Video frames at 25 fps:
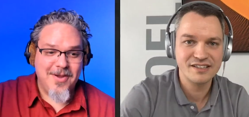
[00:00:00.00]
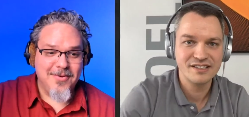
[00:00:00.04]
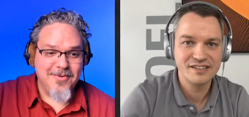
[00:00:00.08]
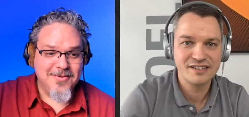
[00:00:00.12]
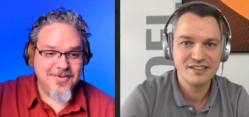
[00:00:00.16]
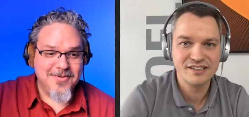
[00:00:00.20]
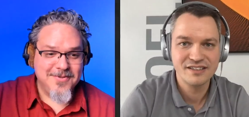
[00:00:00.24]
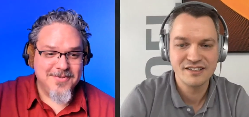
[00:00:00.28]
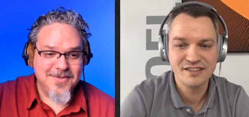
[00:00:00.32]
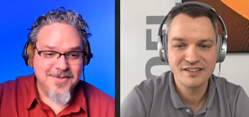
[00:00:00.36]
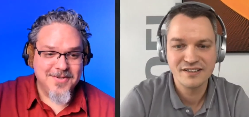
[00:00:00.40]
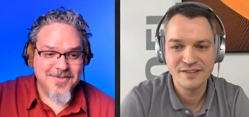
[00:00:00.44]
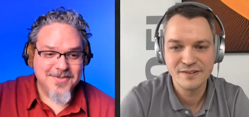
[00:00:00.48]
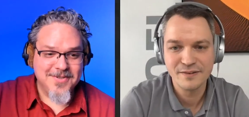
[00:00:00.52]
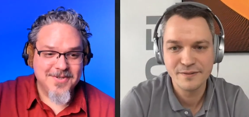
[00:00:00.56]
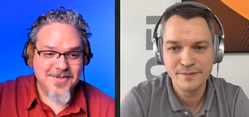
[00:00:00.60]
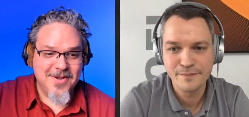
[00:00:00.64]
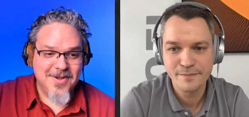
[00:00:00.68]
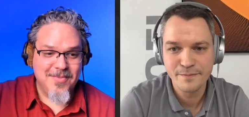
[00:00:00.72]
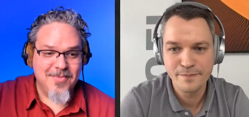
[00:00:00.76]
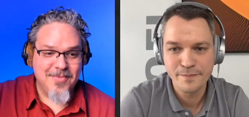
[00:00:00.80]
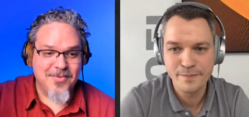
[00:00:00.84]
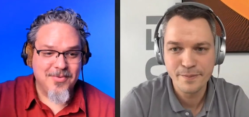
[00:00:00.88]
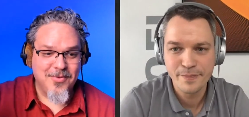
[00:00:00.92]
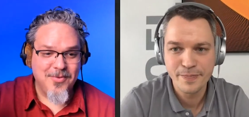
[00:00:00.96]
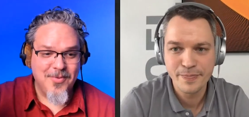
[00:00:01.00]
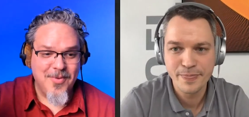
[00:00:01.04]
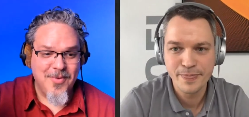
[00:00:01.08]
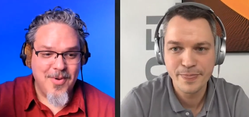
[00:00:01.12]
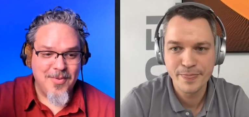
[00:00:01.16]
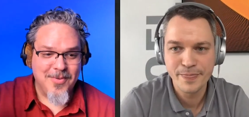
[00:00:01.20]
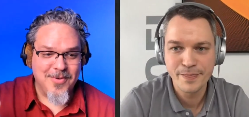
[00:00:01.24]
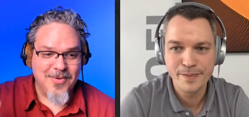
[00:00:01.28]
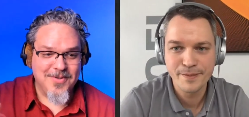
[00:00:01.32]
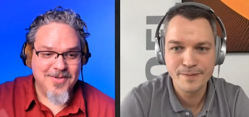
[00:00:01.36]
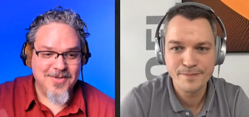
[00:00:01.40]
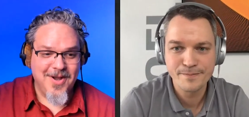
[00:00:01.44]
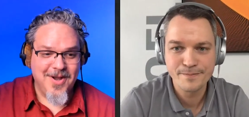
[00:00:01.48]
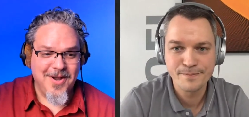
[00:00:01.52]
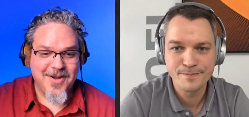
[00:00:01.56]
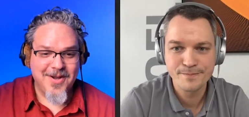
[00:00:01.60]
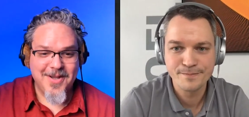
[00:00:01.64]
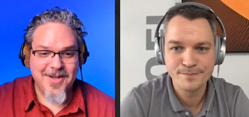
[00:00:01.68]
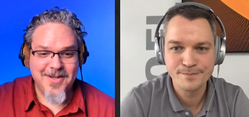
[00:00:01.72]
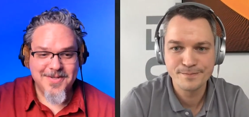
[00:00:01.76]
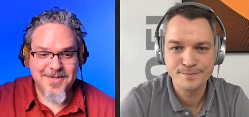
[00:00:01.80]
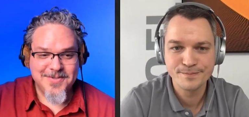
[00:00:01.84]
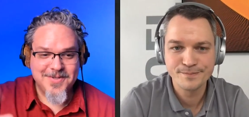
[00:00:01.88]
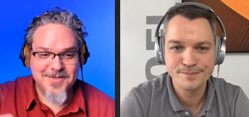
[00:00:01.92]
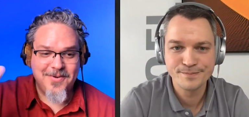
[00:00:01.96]
Speaker 1: normally the sound doesn't come through
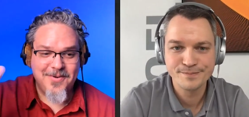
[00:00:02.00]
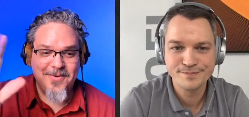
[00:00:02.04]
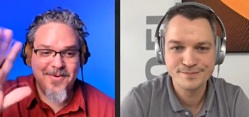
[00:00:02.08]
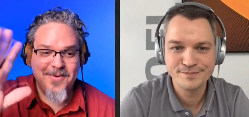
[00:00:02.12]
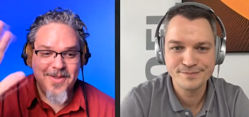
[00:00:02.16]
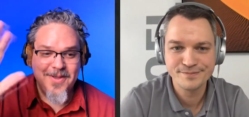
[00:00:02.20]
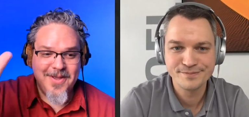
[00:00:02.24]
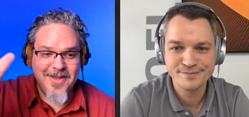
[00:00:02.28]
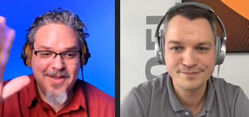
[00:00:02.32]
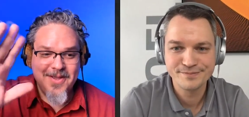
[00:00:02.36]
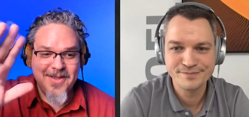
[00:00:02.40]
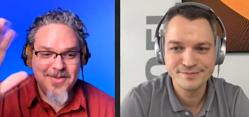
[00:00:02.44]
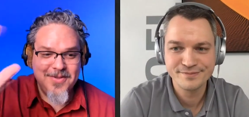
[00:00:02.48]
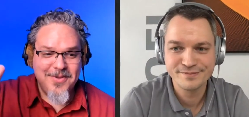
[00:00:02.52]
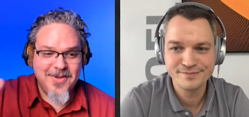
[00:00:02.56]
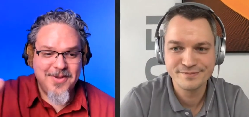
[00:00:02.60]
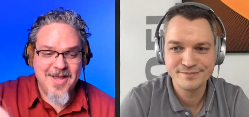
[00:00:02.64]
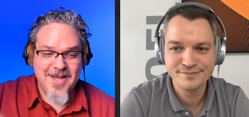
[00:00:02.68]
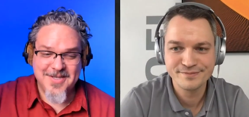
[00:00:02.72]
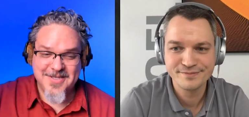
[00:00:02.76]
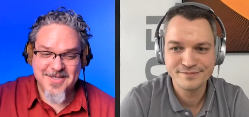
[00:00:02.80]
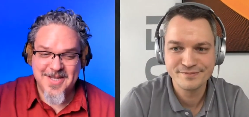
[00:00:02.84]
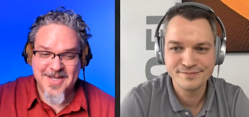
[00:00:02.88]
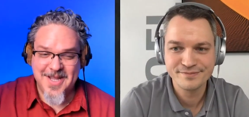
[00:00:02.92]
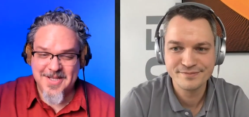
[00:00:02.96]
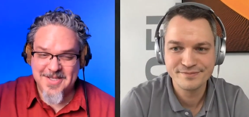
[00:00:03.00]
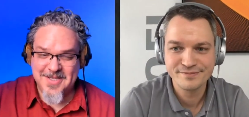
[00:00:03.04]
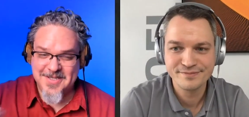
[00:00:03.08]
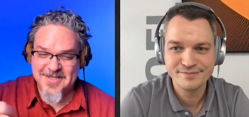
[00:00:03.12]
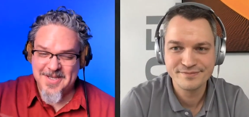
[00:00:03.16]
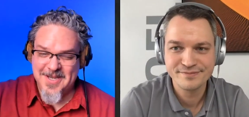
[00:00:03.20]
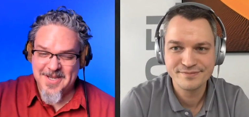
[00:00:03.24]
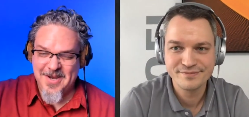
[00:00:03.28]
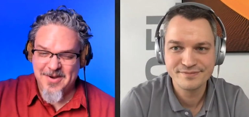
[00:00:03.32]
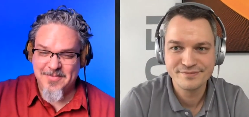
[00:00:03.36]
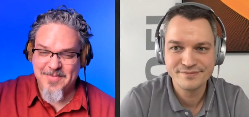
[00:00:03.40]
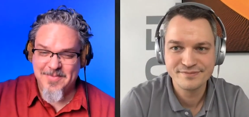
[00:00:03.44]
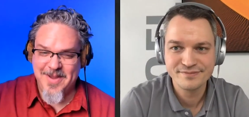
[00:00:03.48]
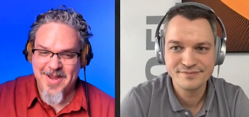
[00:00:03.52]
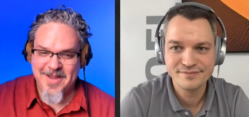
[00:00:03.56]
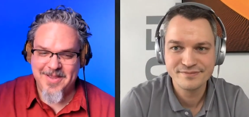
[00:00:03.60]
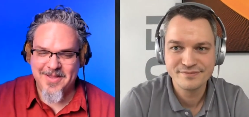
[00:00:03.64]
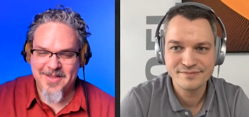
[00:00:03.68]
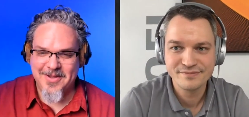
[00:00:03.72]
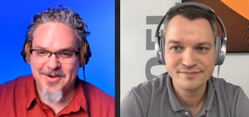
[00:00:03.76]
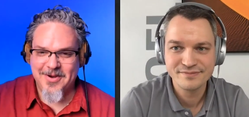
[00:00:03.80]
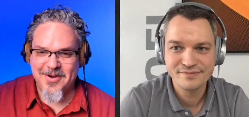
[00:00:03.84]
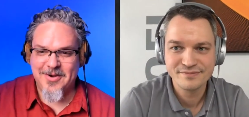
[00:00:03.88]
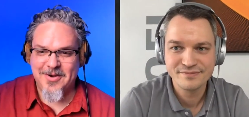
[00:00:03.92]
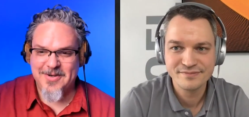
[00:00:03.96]
while we're talking. So you guys got
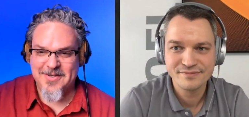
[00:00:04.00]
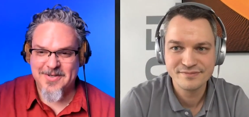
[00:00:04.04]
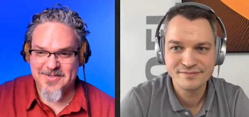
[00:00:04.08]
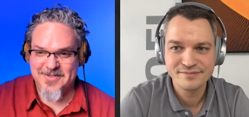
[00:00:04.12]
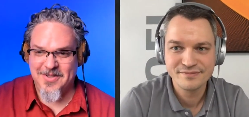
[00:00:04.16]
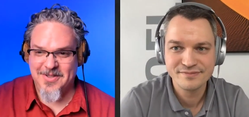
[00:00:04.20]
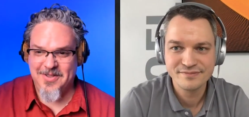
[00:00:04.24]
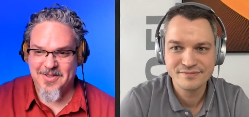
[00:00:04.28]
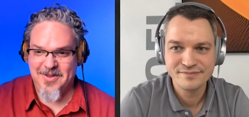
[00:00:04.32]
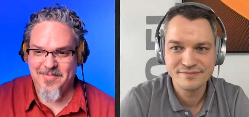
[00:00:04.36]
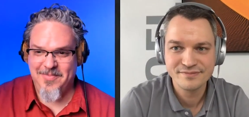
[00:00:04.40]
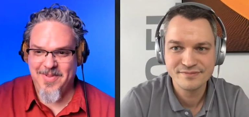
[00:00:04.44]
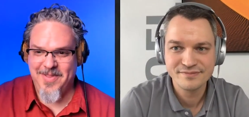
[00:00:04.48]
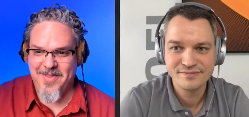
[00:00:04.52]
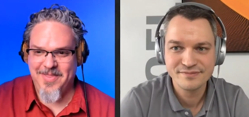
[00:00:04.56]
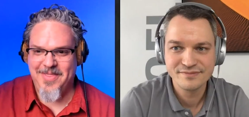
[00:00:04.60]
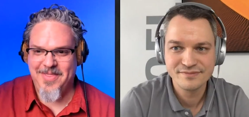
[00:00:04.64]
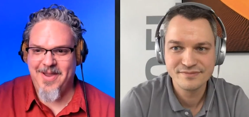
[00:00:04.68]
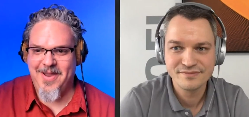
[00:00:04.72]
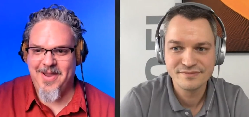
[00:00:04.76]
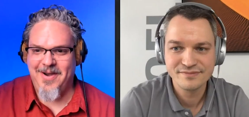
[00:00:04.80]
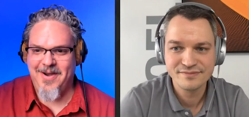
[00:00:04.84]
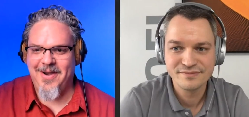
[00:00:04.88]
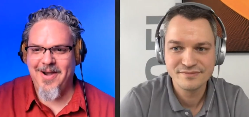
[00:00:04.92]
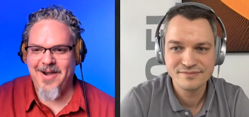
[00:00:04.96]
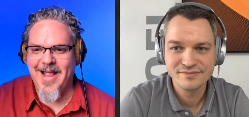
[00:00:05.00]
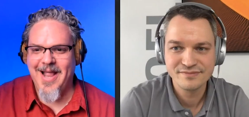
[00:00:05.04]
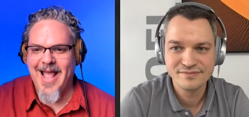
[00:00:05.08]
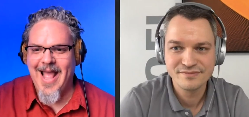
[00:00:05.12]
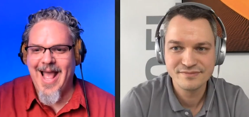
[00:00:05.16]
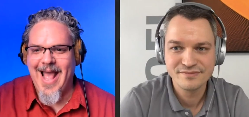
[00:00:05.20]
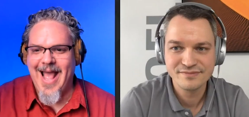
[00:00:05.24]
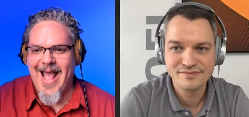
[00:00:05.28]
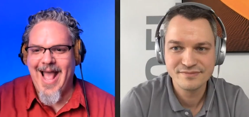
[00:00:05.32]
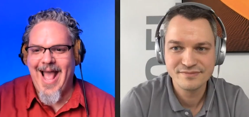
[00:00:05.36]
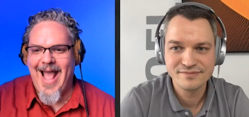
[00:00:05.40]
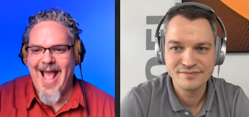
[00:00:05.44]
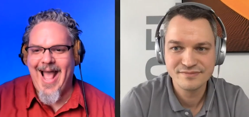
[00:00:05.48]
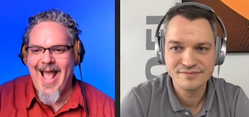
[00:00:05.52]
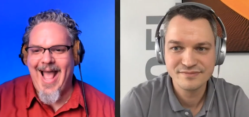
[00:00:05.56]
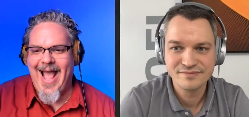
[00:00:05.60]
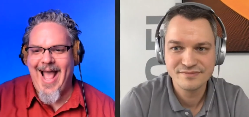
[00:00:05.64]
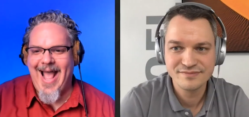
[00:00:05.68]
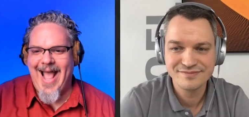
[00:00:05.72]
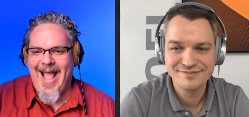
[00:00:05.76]
this here behind the curtains a little bit there.